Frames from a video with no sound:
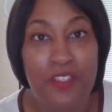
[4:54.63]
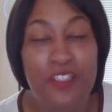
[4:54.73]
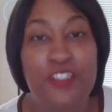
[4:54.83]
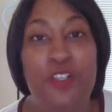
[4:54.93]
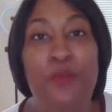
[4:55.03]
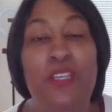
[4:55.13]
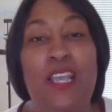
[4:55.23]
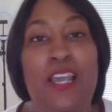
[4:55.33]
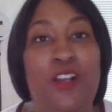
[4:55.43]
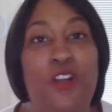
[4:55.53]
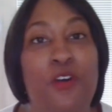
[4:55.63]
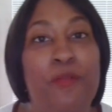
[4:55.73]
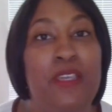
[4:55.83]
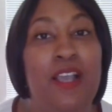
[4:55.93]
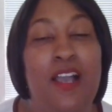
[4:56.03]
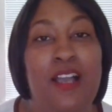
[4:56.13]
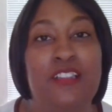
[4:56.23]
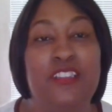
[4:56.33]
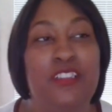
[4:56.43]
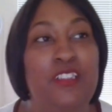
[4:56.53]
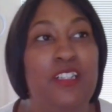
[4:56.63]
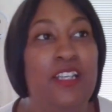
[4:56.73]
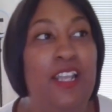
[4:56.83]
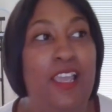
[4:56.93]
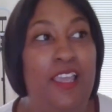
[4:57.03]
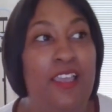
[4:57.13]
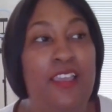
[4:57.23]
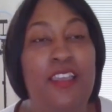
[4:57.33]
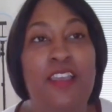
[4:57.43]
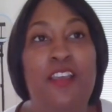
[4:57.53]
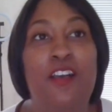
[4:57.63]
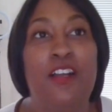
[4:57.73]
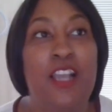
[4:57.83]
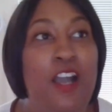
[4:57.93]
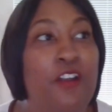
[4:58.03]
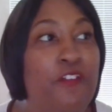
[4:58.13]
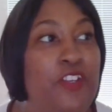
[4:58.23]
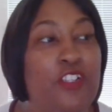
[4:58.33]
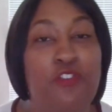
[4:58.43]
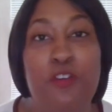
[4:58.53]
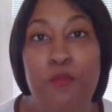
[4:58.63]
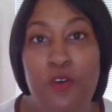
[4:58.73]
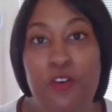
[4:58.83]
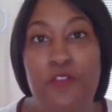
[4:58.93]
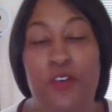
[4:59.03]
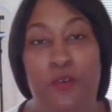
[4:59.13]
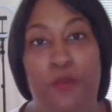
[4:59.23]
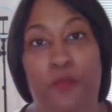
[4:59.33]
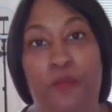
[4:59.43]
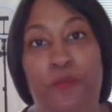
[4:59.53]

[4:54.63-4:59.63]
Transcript: So we got to go beyond just looking at counterfeit removal.